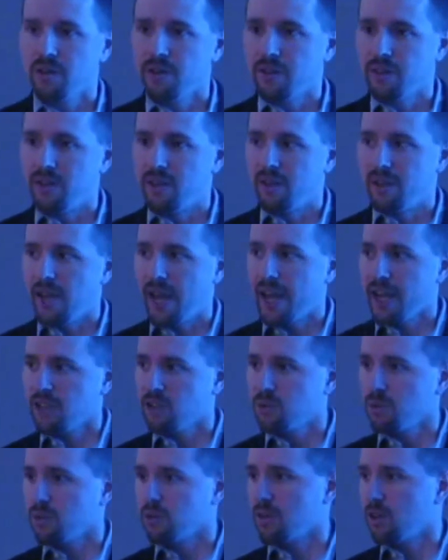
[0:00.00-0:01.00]
the
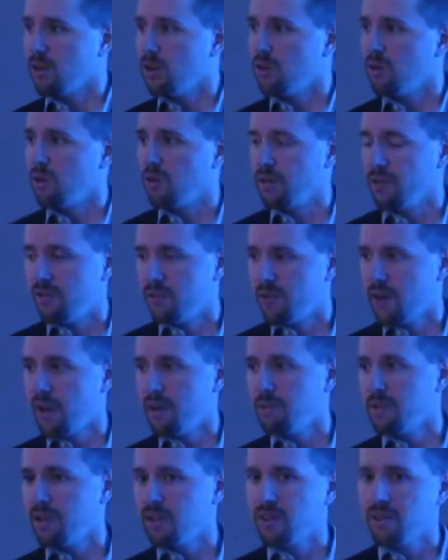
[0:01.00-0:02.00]
actual code, the 5
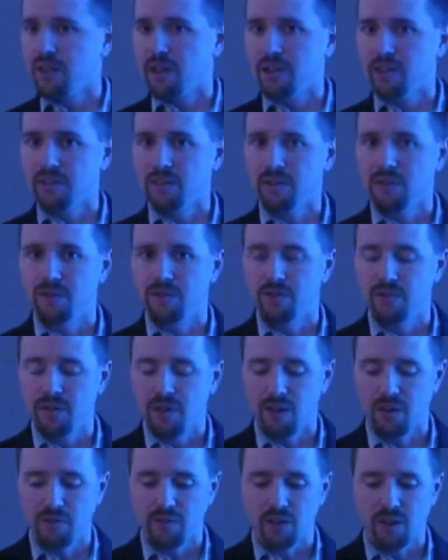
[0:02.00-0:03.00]
million lines of
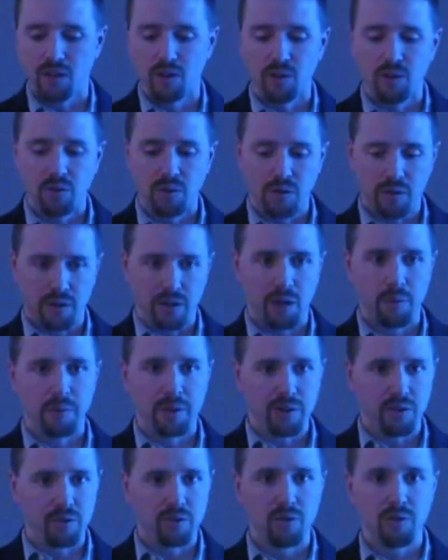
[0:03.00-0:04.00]
code are coming
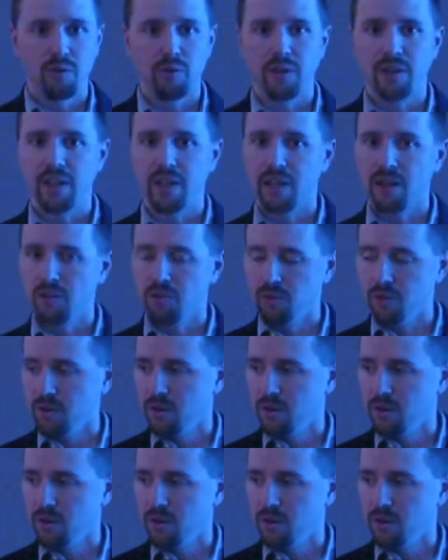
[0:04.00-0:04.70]
through and they get